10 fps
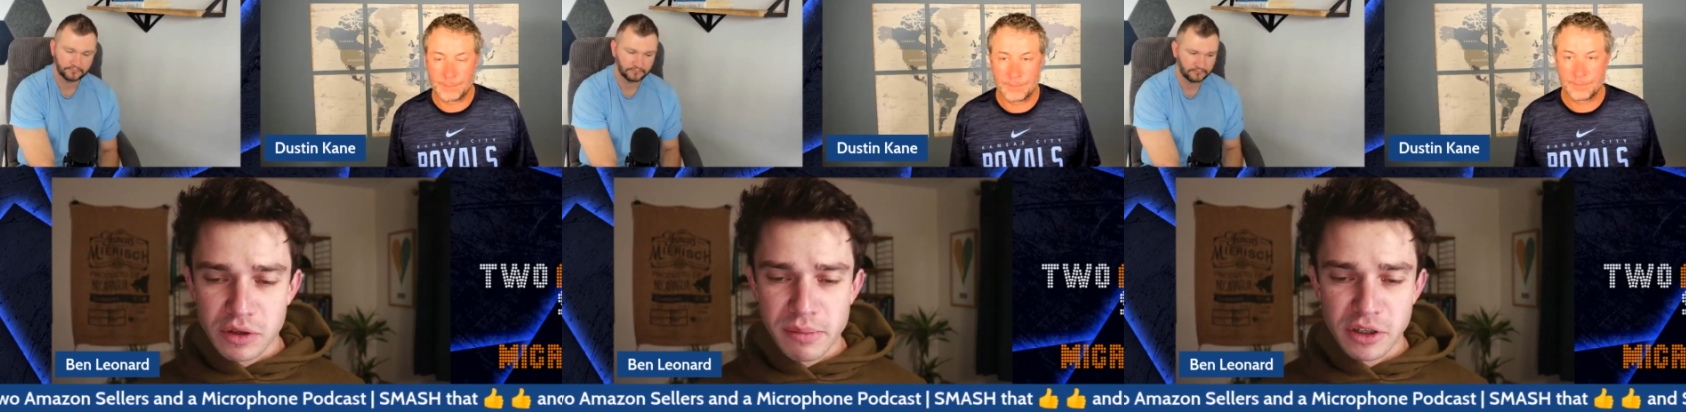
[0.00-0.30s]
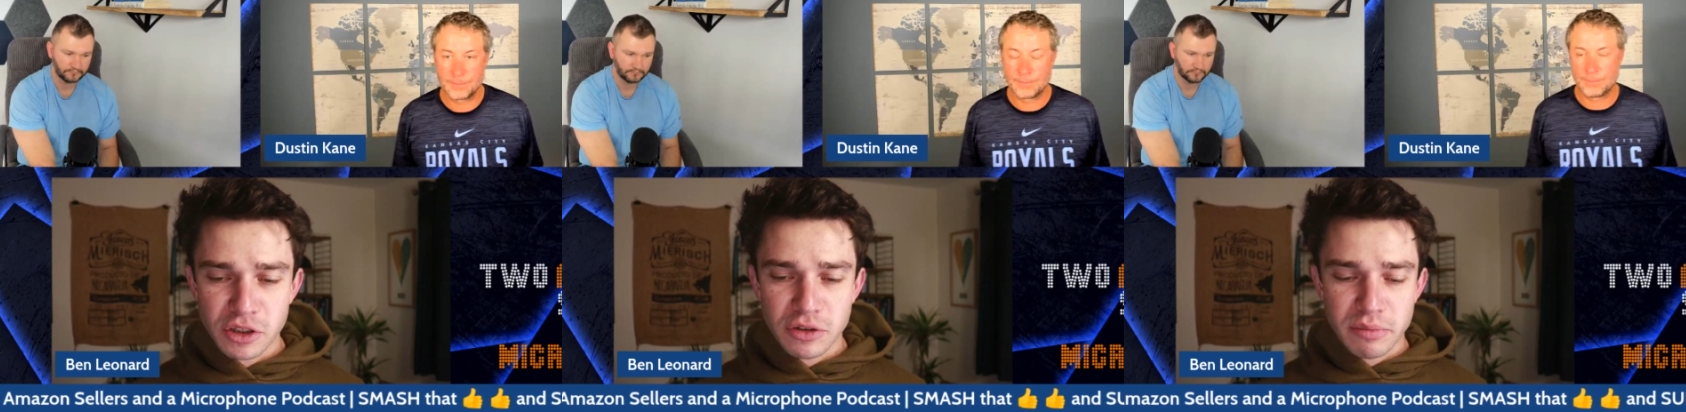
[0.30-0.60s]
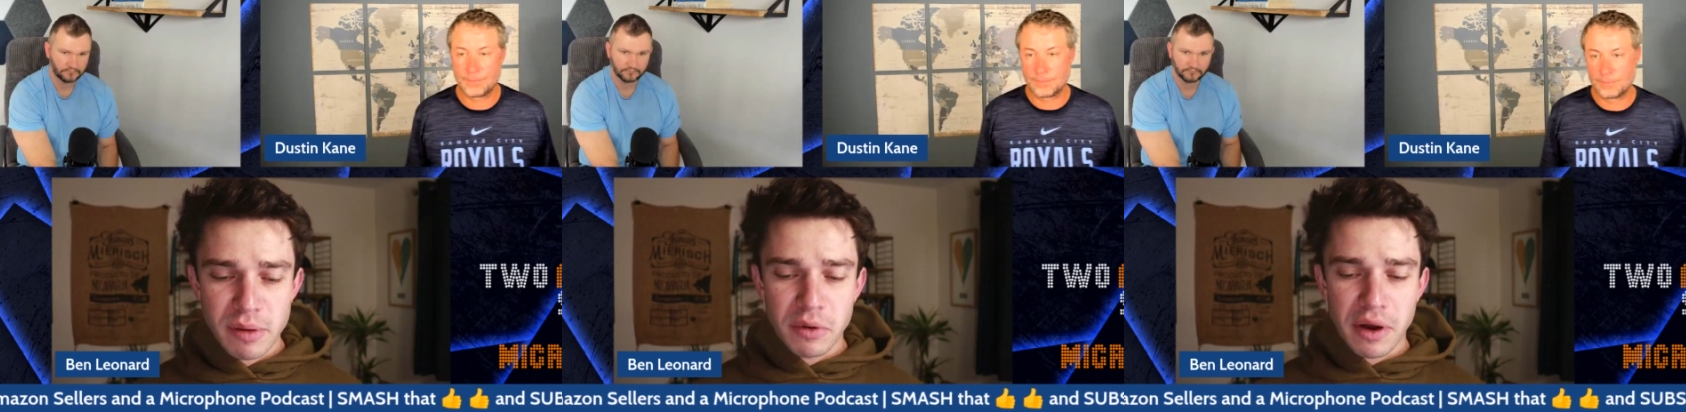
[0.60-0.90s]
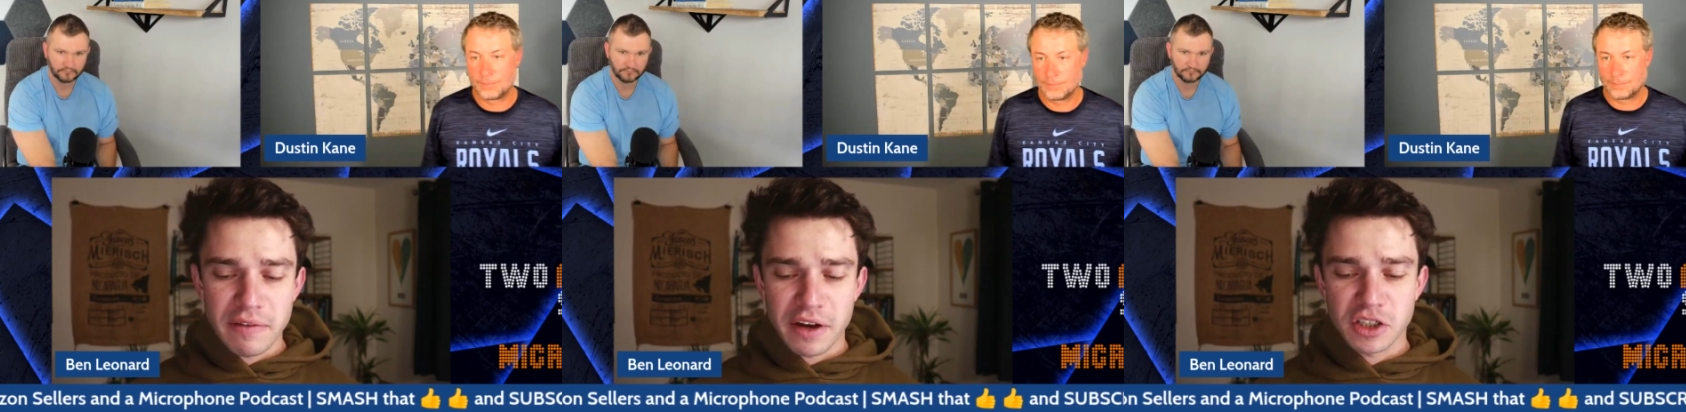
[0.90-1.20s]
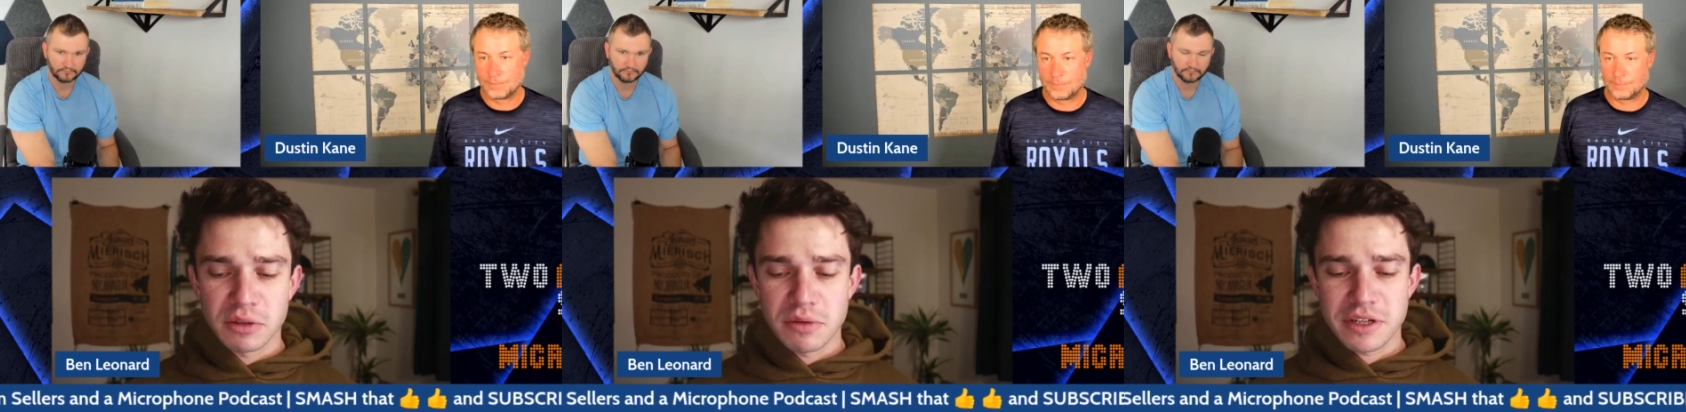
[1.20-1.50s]
Speaker 1: to make sure that people have
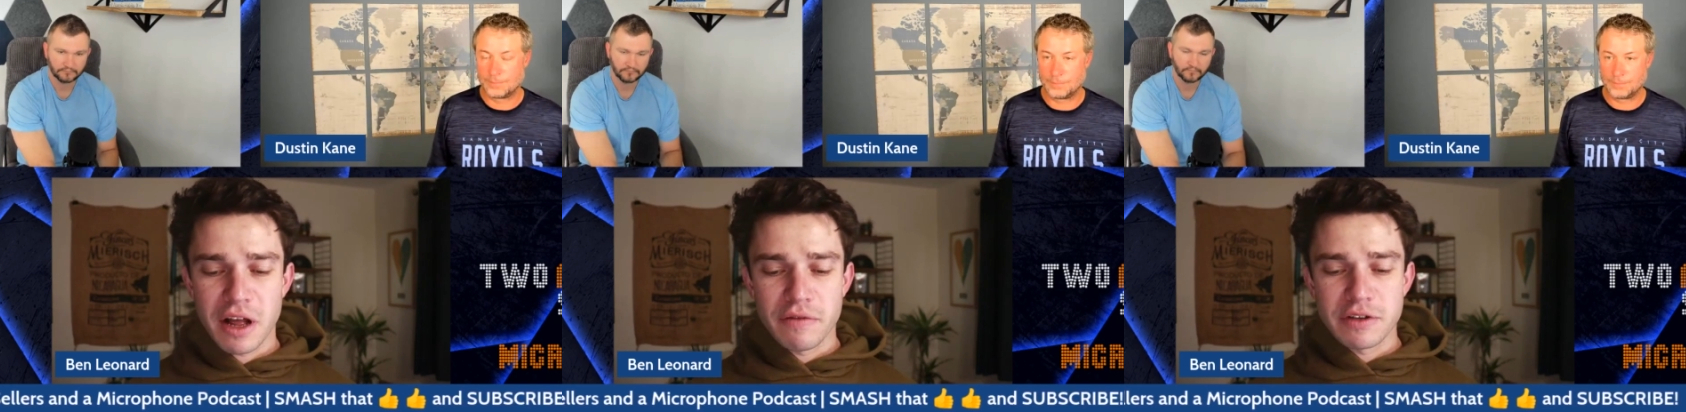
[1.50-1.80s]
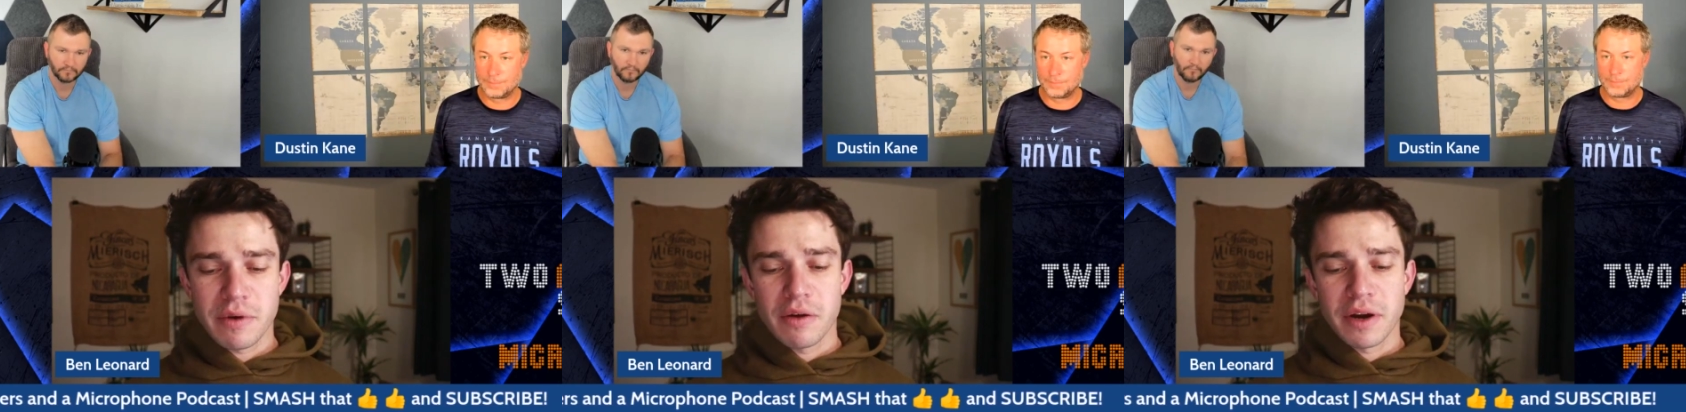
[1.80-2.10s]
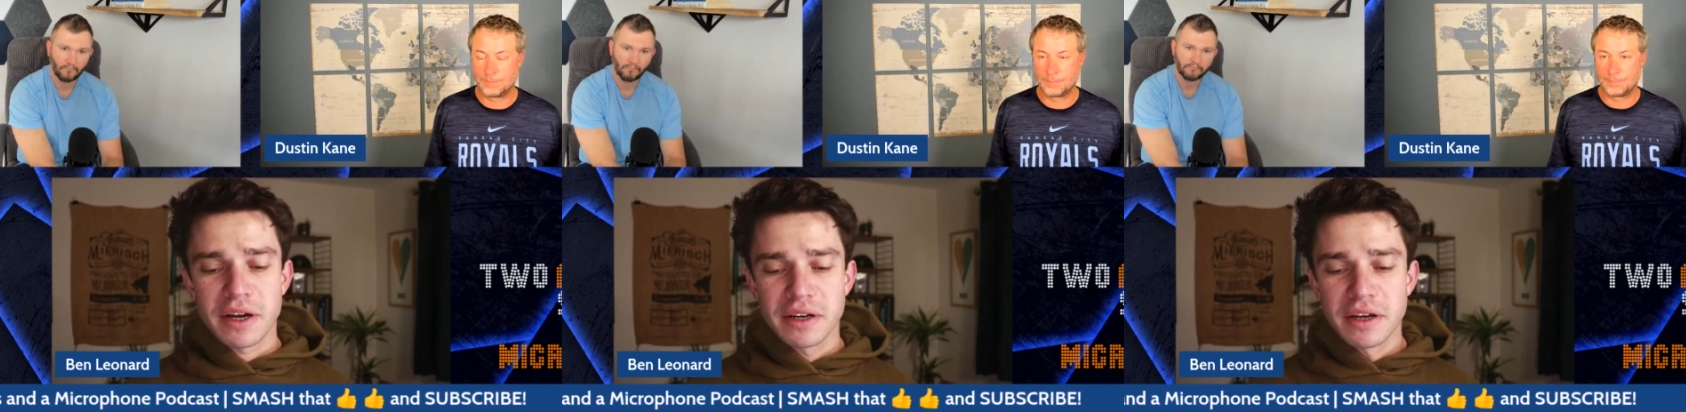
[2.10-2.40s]
actionable stuff as well, right?